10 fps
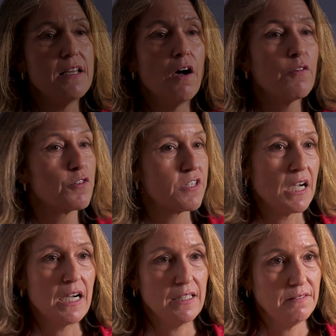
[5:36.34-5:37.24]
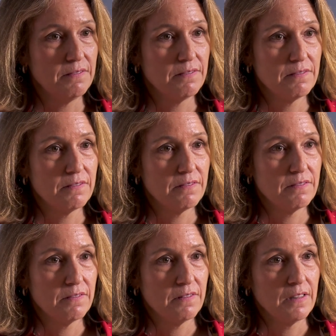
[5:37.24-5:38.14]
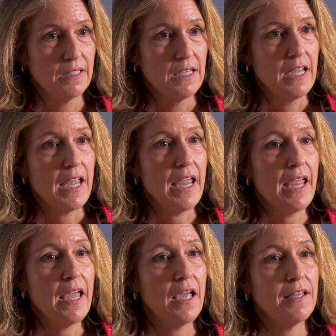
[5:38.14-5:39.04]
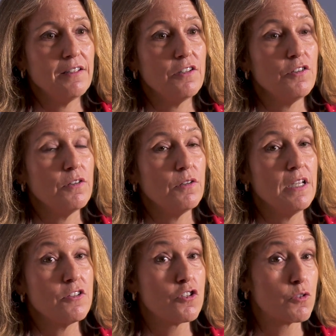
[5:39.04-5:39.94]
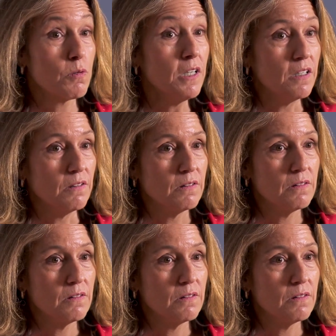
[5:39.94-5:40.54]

other side. And it's true.